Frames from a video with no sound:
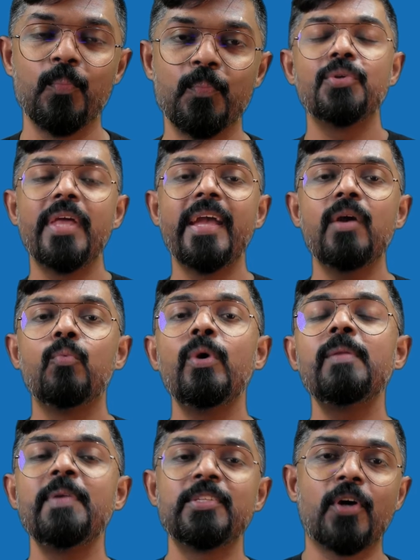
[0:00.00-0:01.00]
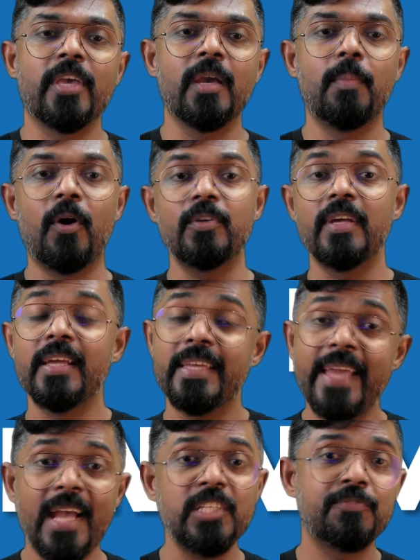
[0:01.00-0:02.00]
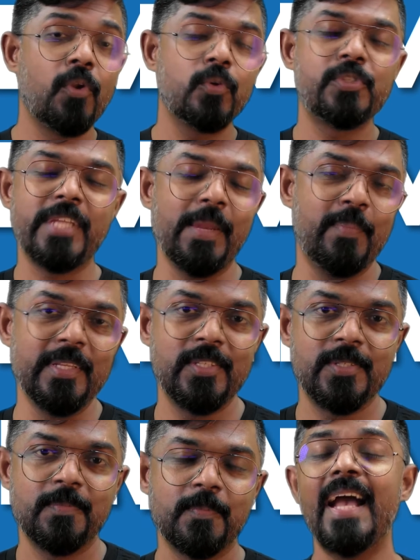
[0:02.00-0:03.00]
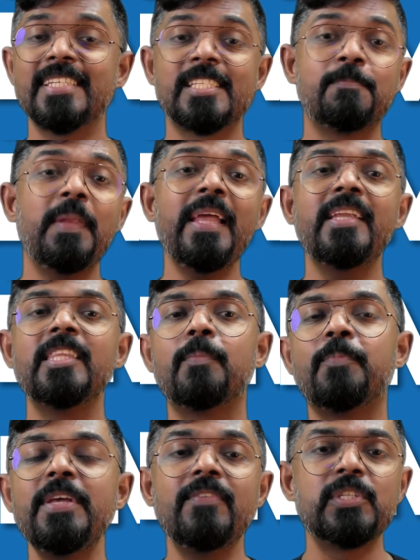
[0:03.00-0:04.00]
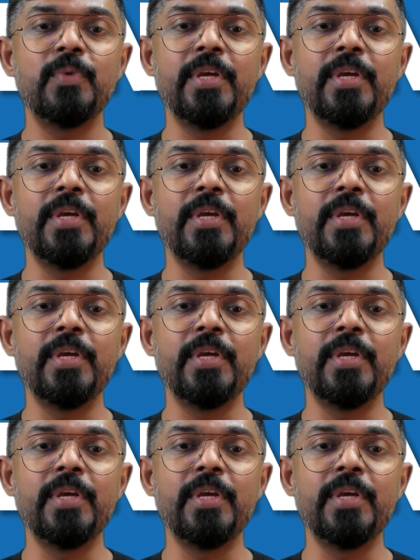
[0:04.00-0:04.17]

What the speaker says: Today, we'll be talking about cash flow statements. As explained in the previous